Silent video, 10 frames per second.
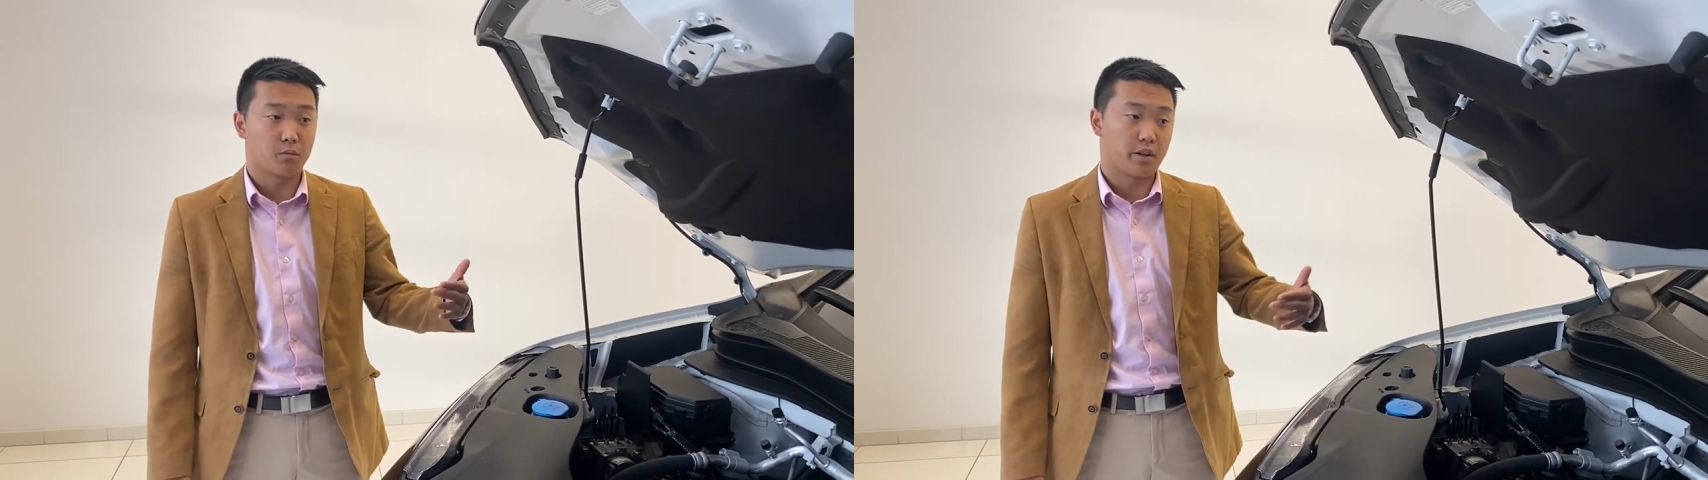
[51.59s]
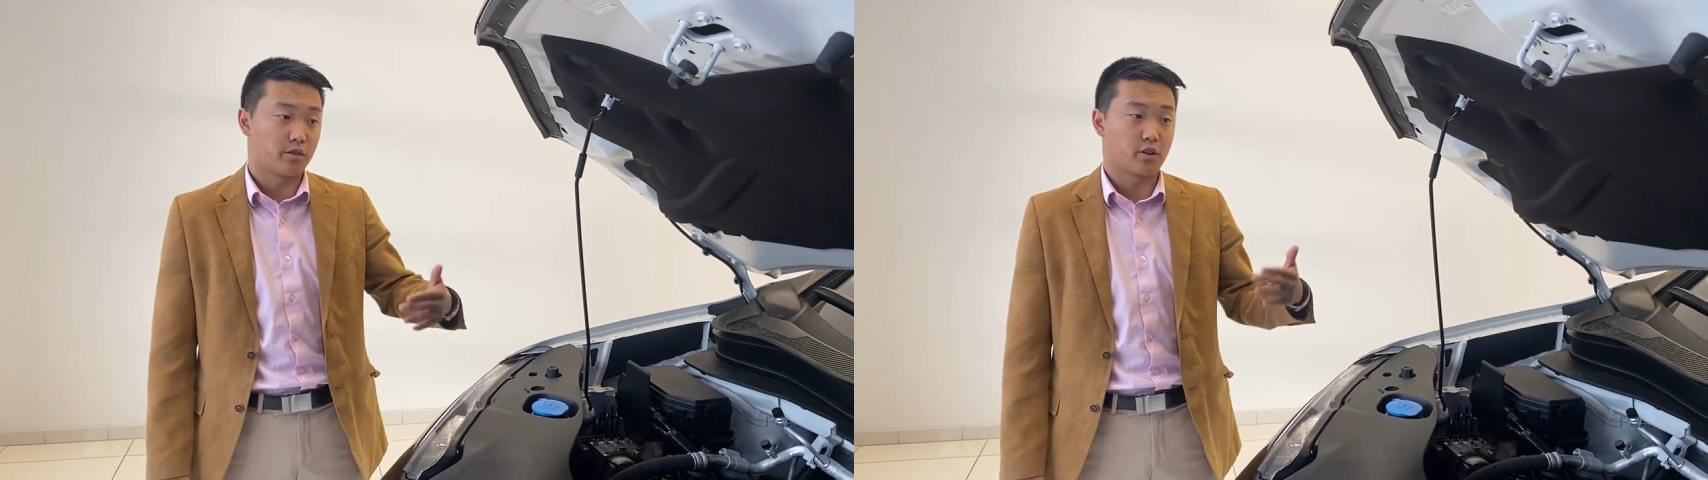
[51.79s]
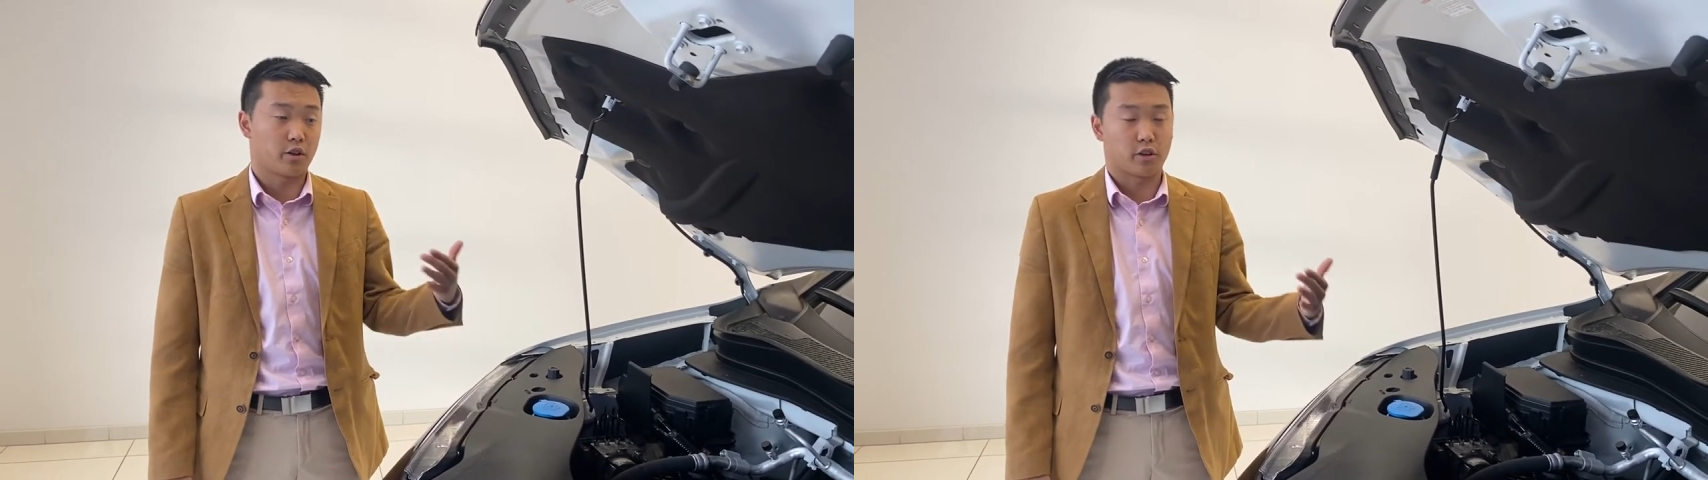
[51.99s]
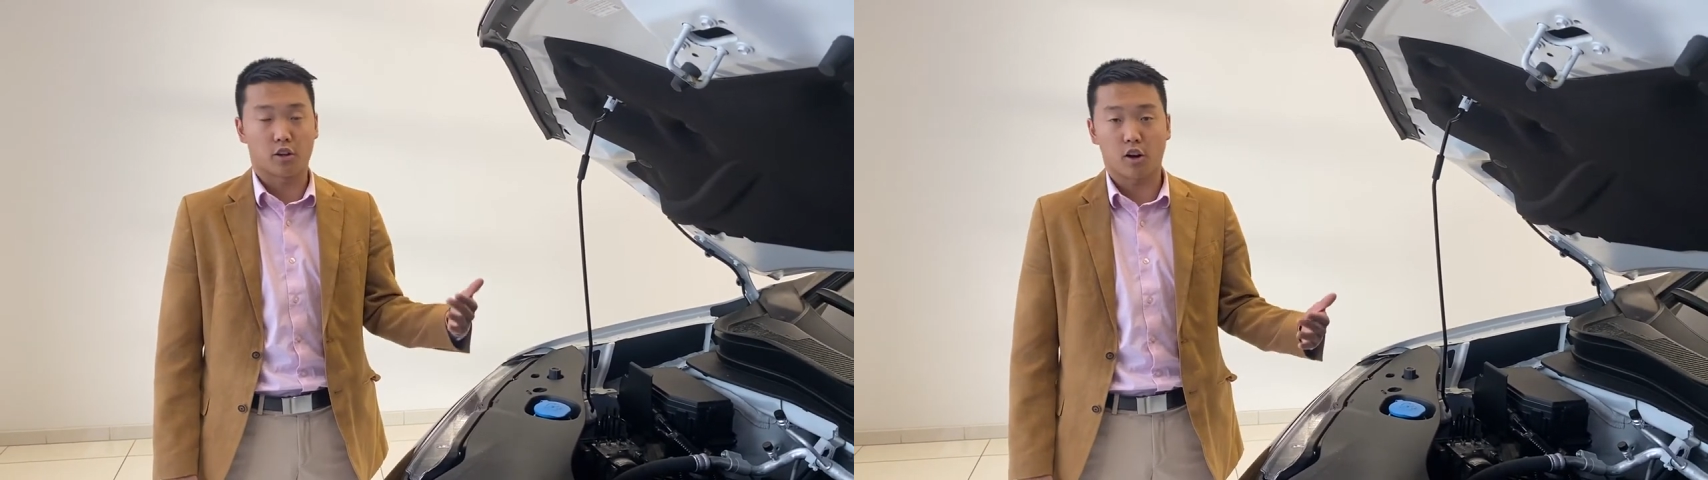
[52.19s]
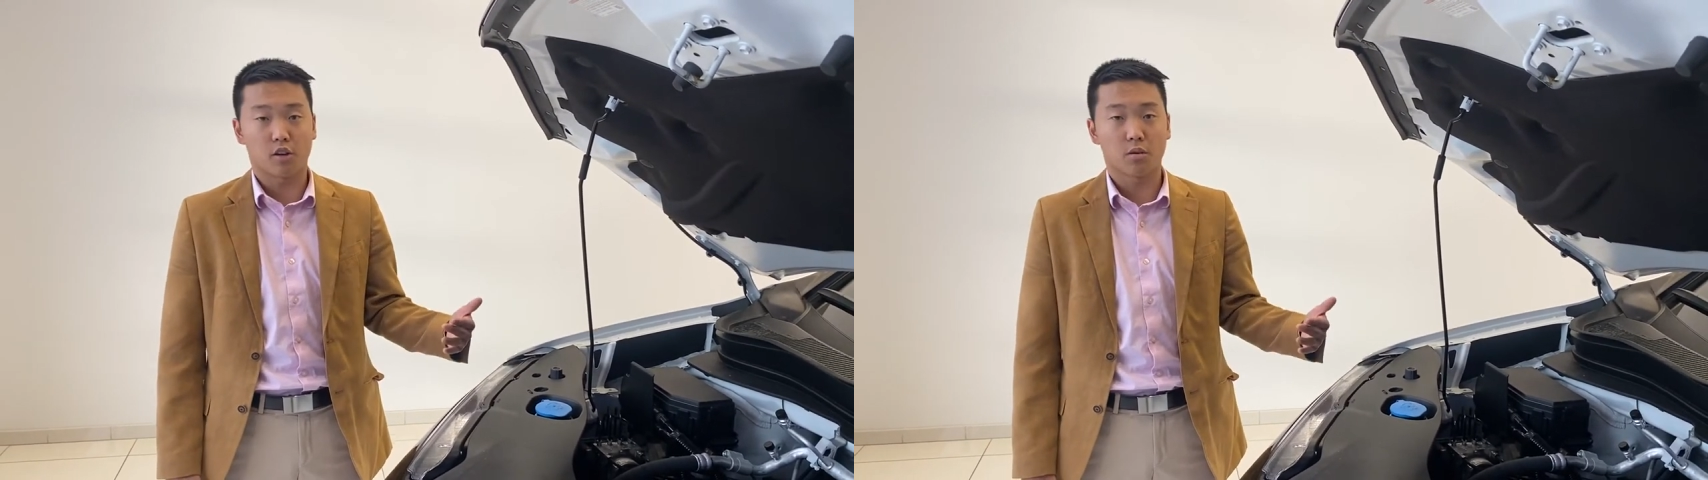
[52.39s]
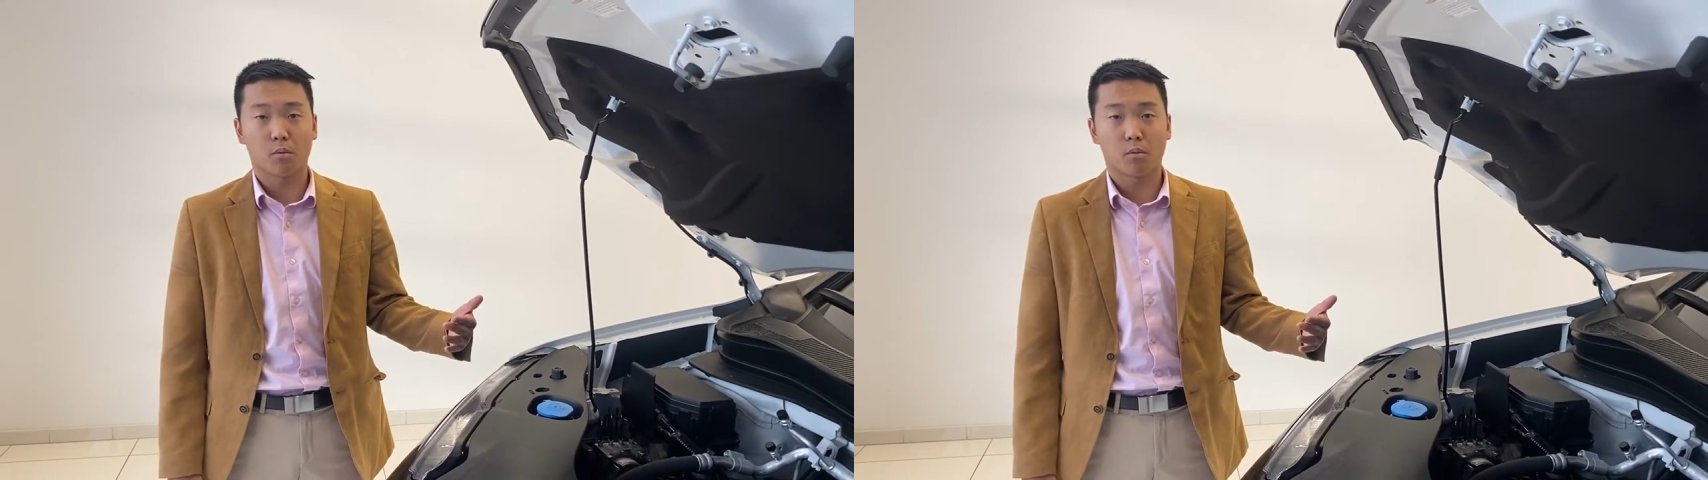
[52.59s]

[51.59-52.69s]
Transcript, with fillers: when you turn your car in the